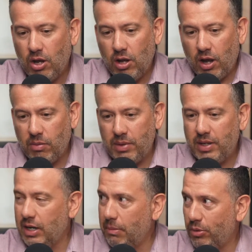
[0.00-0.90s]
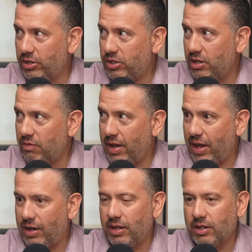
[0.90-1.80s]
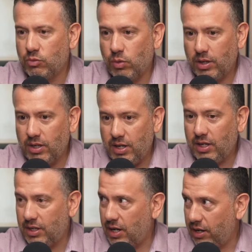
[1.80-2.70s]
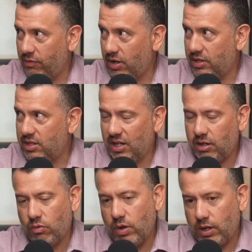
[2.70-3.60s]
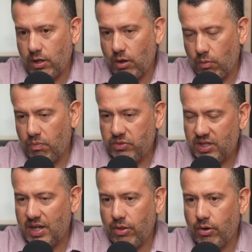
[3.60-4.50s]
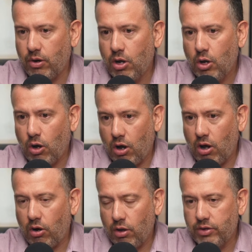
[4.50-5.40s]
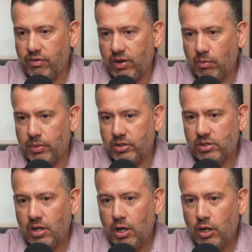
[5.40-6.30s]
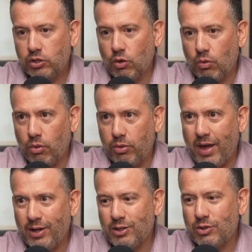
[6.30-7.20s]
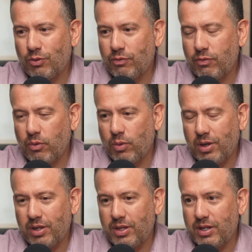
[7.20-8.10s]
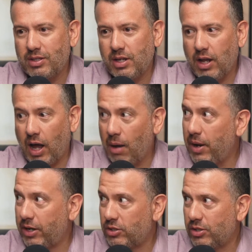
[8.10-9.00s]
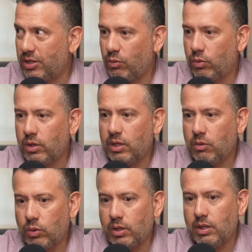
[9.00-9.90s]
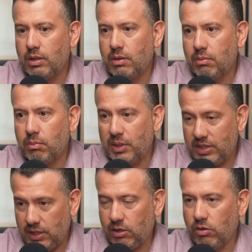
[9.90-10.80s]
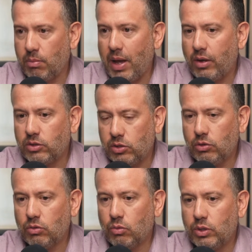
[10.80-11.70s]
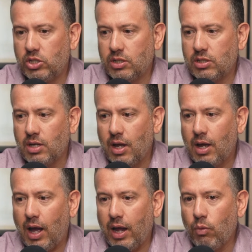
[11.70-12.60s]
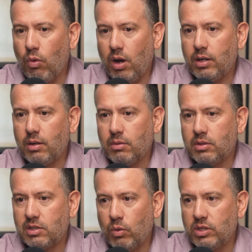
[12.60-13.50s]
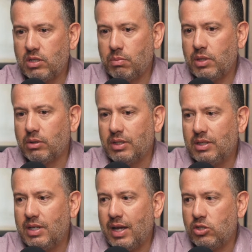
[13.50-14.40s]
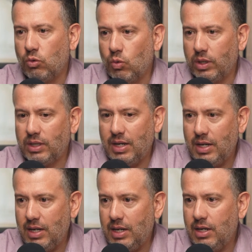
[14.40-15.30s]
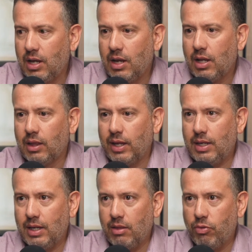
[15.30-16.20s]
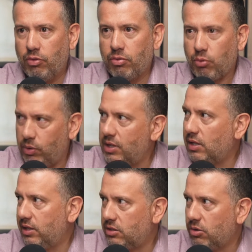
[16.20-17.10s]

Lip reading: On the beginning portion of that is what Nick kind of does. Nick and Rick together are other developers. So that is sort of one of the things that I'm actually really, really particular about too, which is I want someone to be able to get to what they need like in 3 clicks